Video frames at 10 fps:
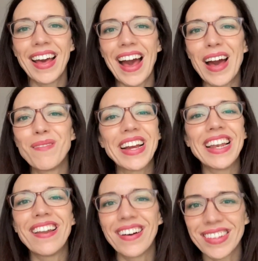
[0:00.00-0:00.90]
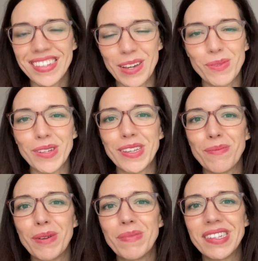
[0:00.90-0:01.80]
And my last tip, so tip
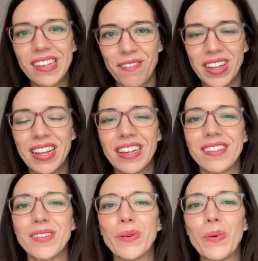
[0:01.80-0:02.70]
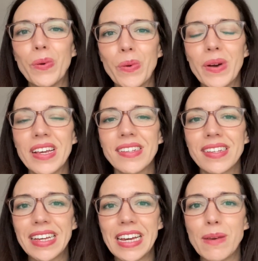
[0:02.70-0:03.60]
number 7, is to always
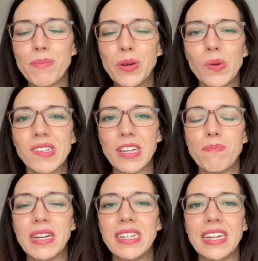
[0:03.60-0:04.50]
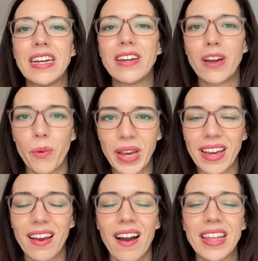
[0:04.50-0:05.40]
keep your CPD
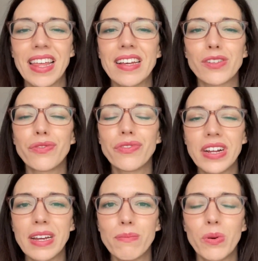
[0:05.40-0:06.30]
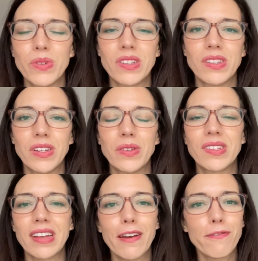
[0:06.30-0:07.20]
going. I think it's really important to
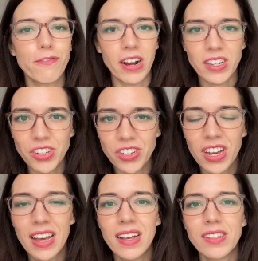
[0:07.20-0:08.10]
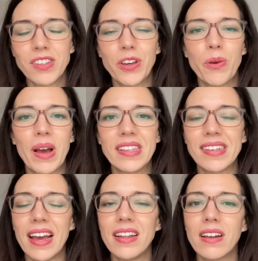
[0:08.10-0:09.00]
stay fresh, to
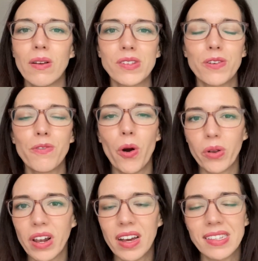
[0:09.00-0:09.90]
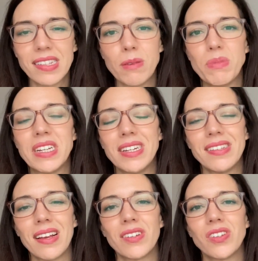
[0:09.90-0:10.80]
attend lots of online CPD
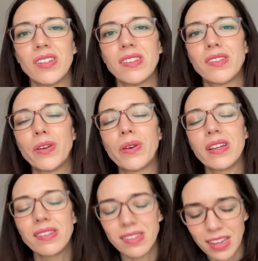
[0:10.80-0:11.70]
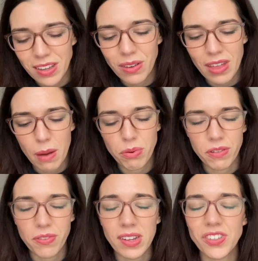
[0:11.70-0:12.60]
sessions, to continue that
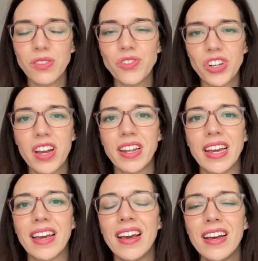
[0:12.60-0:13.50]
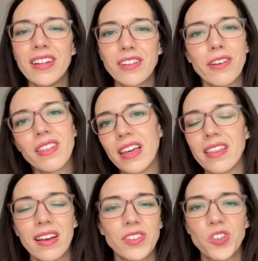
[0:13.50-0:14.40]
professional journey. Don't think
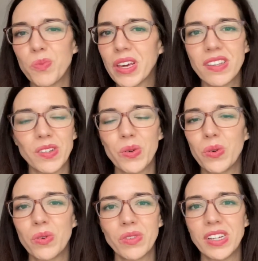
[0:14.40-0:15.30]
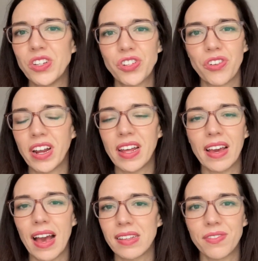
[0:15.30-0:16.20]
that just because your teacher training
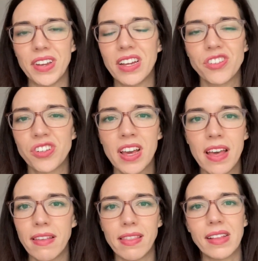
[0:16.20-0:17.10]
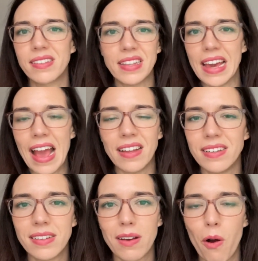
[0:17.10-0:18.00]
has finished, that that's the
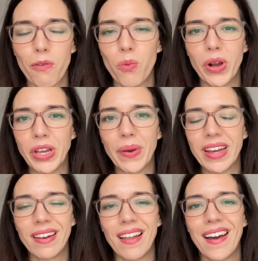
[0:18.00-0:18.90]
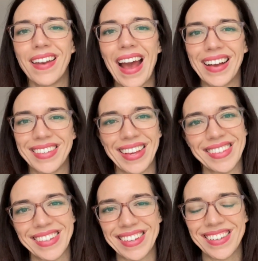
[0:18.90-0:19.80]
end of what you can learn as a
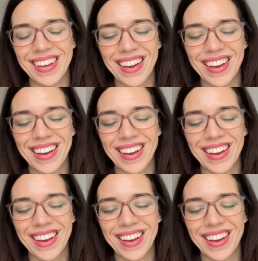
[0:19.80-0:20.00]
teacher.